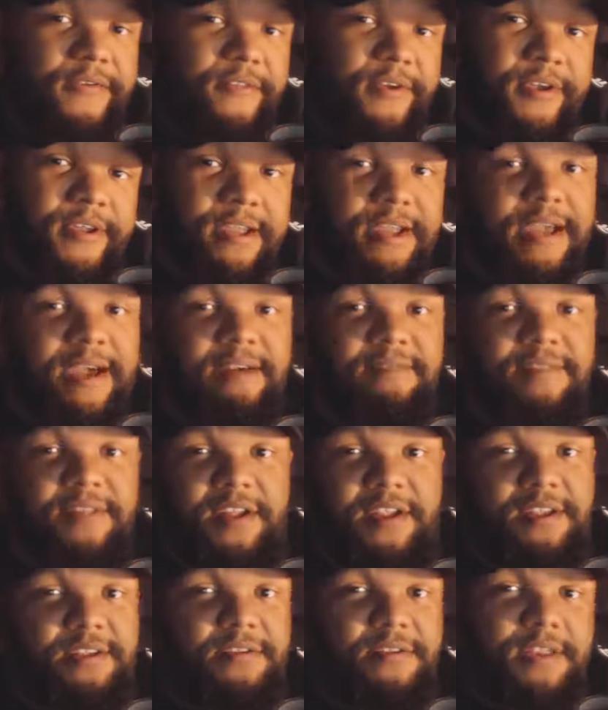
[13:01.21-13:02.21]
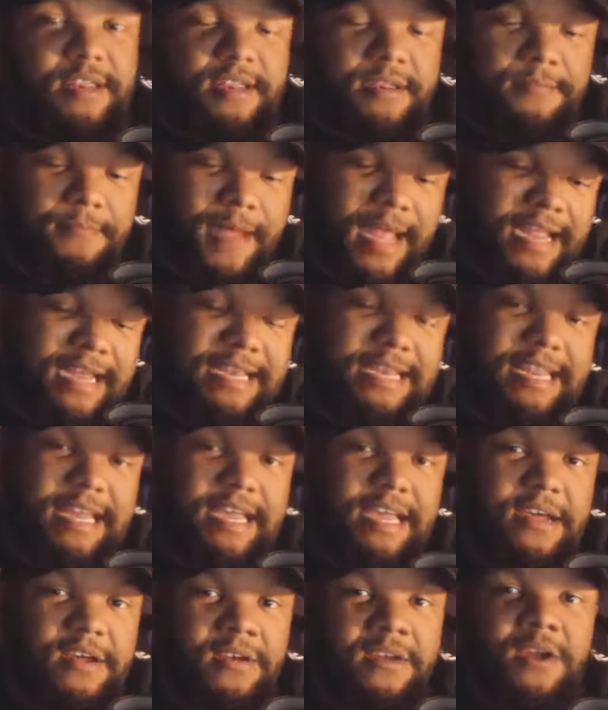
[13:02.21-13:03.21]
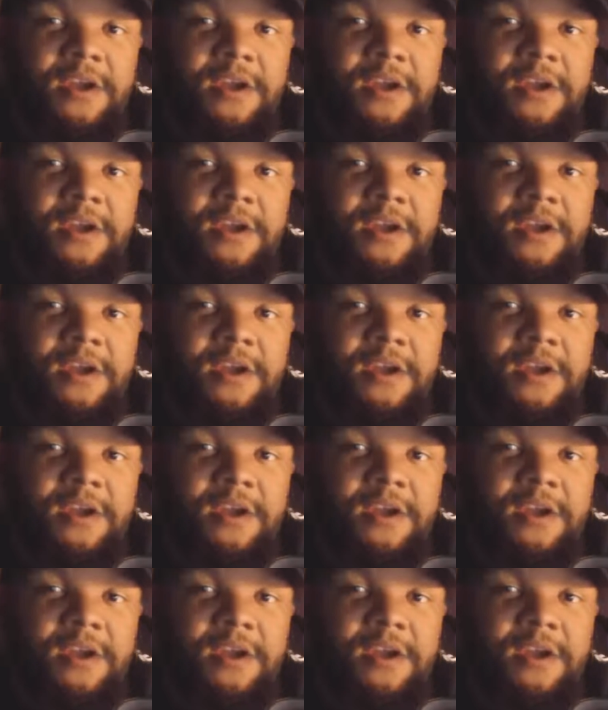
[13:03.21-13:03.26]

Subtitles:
There you have it. That's your SmackDown